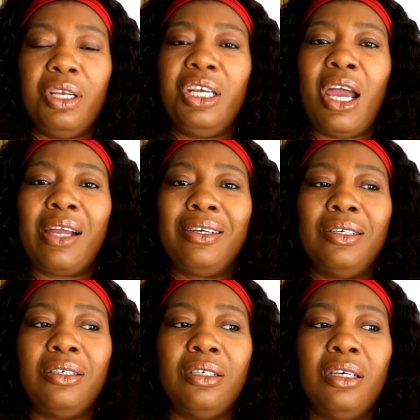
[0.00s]
dot
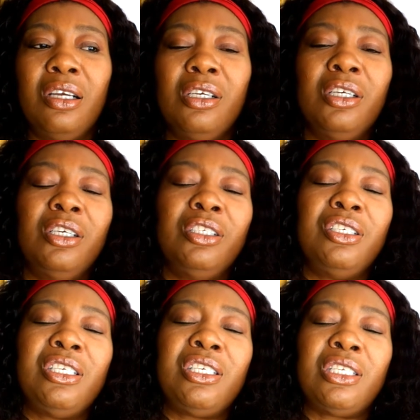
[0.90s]
com.
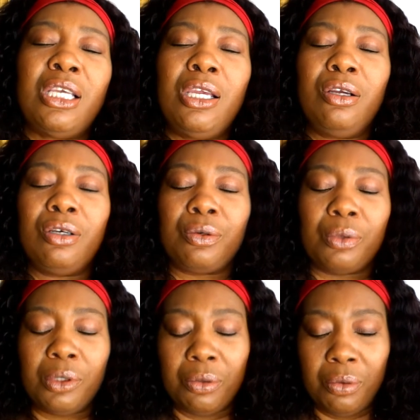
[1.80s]
Seat
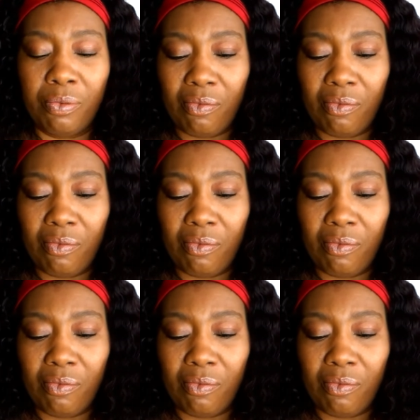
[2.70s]
Guru